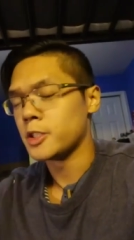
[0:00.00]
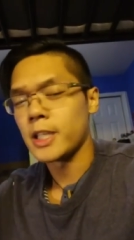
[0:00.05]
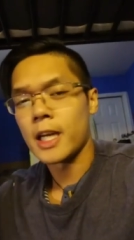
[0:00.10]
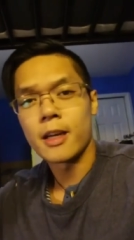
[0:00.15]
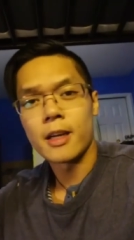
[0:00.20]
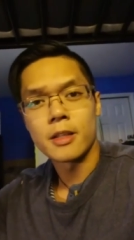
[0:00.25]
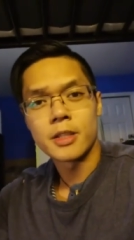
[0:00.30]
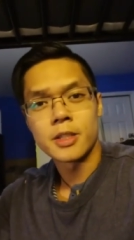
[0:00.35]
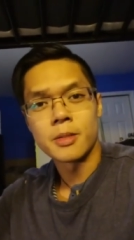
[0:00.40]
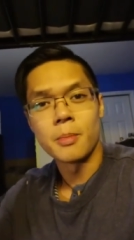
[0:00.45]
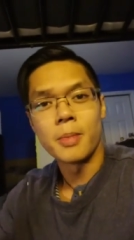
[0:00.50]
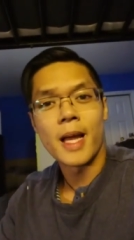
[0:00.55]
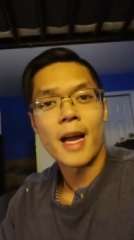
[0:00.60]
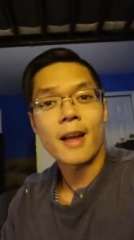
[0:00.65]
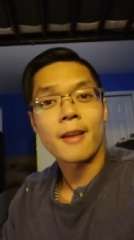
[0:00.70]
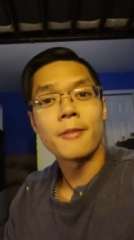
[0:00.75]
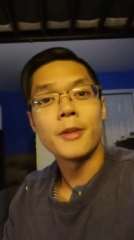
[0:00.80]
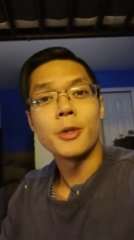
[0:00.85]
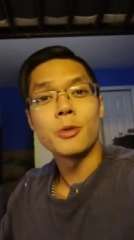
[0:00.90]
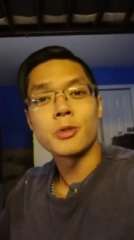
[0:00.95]
Shout out to
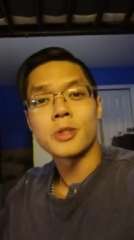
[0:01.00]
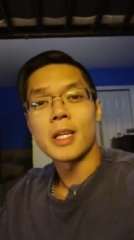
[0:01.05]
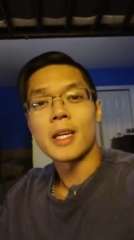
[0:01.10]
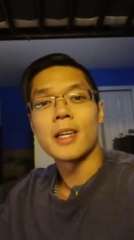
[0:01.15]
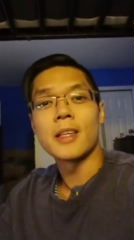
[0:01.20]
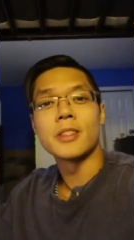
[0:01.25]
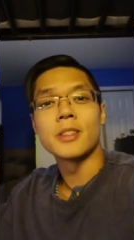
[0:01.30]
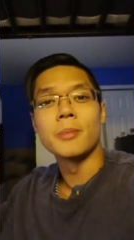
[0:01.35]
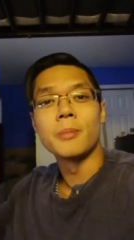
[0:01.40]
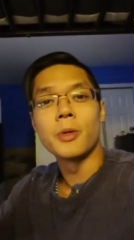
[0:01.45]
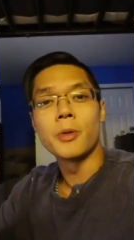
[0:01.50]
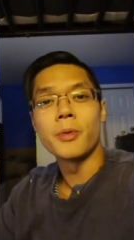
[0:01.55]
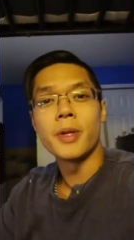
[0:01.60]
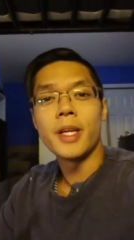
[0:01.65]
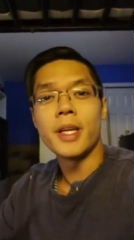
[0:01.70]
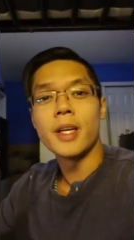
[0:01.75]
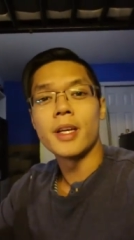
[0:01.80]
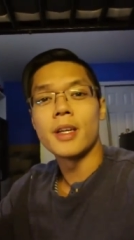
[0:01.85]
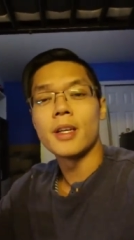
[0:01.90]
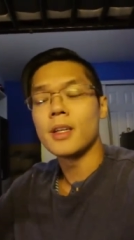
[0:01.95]
Blackvue, shout out to
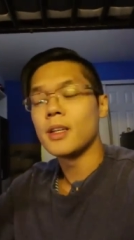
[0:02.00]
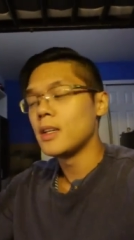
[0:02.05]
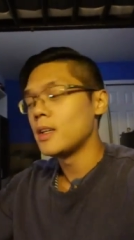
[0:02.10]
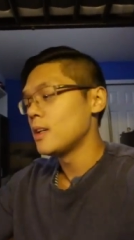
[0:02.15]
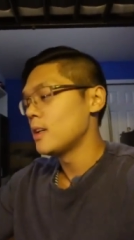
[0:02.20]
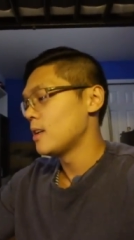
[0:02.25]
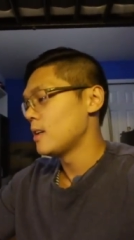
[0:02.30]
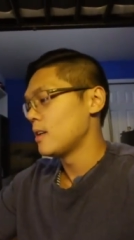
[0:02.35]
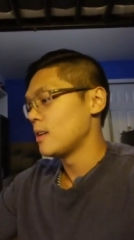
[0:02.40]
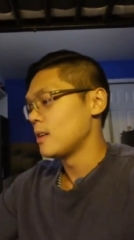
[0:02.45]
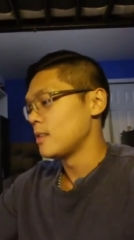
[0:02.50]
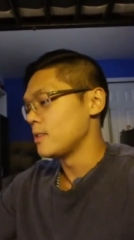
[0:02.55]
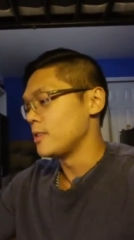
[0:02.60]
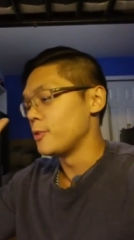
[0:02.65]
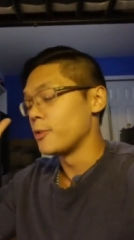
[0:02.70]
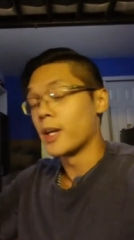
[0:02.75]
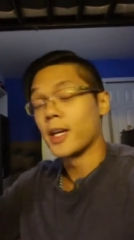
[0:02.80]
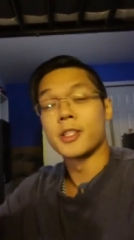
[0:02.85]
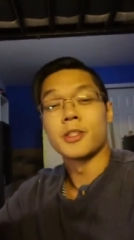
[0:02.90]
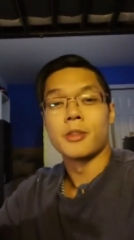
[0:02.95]
Maria.
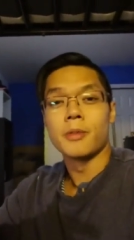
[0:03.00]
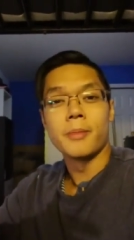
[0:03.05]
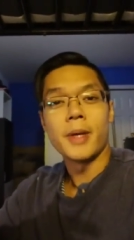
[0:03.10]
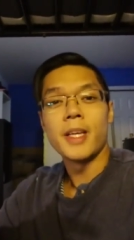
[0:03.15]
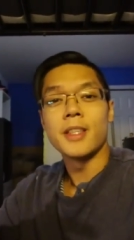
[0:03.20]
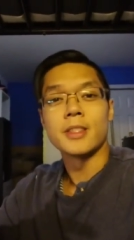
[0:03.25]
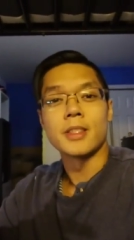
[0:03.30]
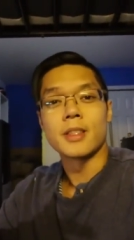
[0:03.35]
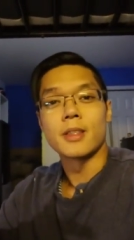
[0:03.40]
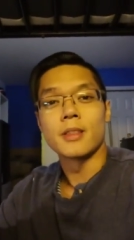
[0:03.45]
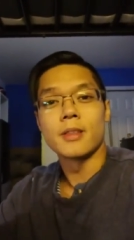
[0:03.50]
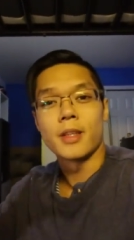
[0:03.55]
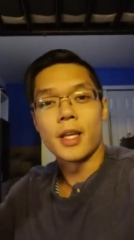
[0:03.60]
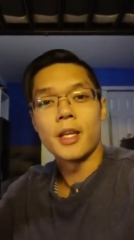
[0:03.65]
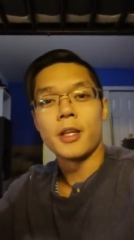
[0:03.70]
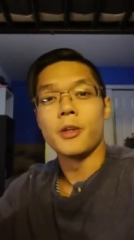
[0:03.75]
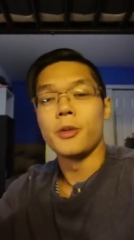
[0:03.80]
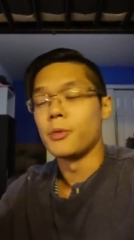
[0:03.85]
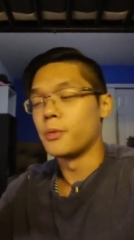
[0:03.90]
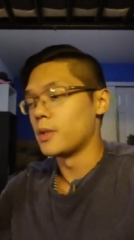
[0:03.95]
You guys are amazing,
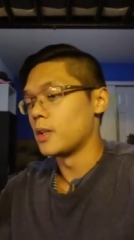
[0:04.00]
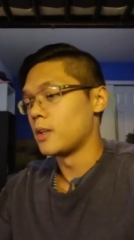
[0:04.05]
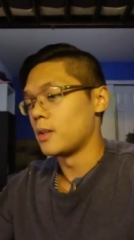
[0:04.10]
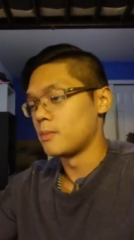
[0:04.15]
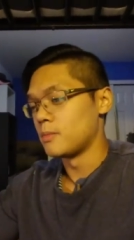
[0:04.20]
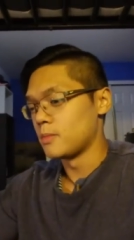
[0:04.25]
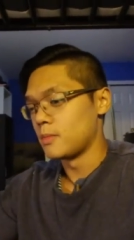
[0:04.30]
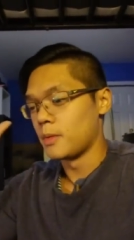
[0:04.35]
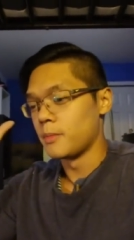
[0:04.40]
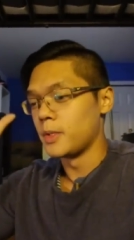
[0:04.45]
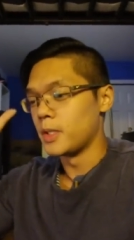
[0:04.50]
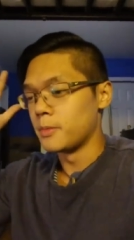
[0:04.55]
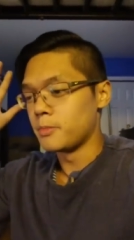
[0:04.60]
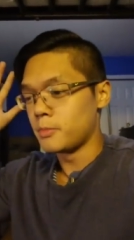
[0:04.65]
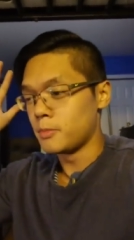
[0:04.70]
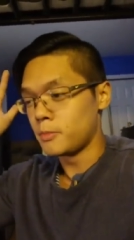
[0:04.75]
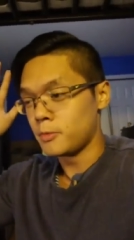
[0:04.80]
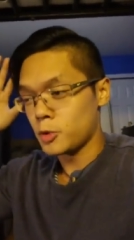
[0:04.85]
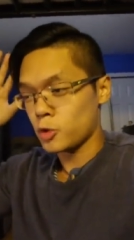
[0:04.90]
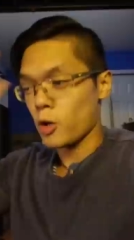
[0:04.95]
thank you. I'm gonna
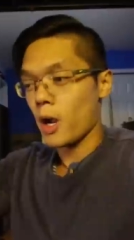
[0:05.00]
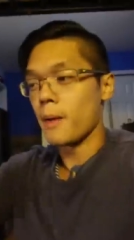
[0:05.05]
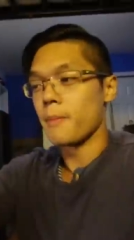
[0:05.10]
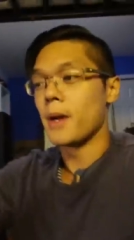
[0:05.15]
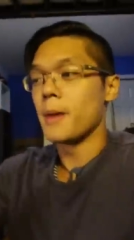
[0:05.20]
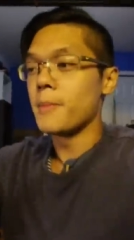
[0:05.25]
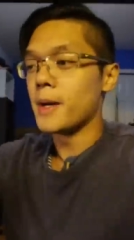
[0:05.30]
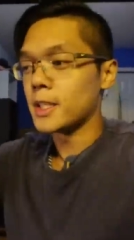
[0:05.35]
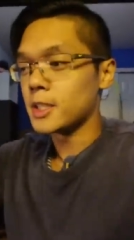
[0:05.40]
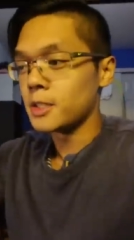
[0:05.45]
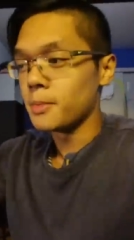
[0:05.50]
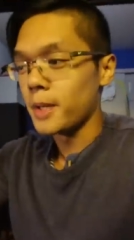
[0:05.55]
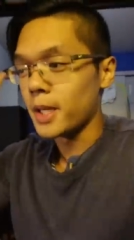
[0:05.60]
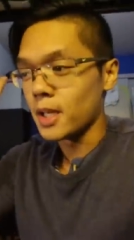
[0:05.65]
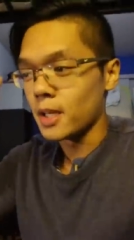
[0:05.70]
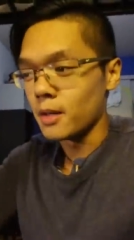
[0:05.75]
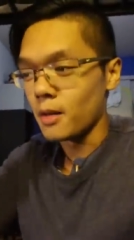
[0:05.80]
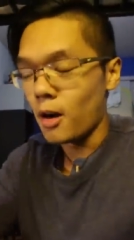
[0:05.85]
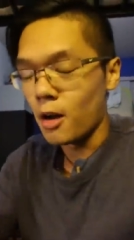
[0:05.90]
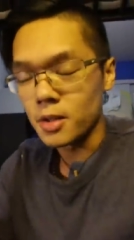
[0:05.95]
try my best to
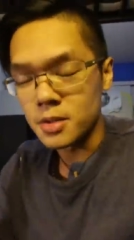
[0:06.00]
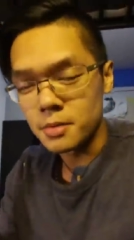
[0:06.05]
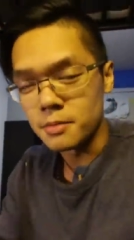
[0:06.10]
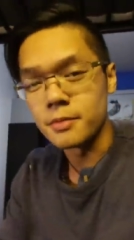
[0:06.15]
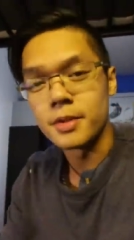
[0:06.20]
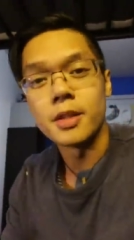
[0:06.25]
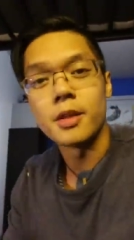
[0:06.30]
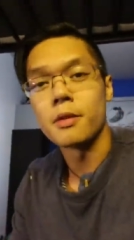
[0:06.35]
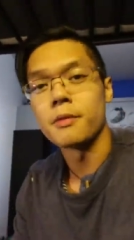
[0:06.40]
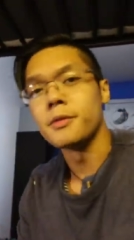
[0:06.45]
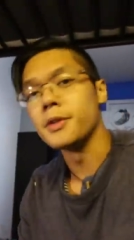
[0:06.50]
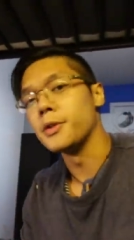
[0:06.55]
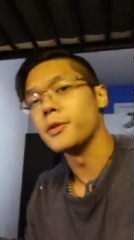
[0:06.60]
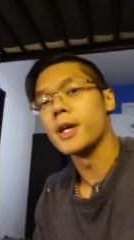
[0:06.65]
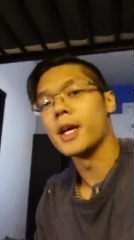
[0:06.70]
make an awesome video for you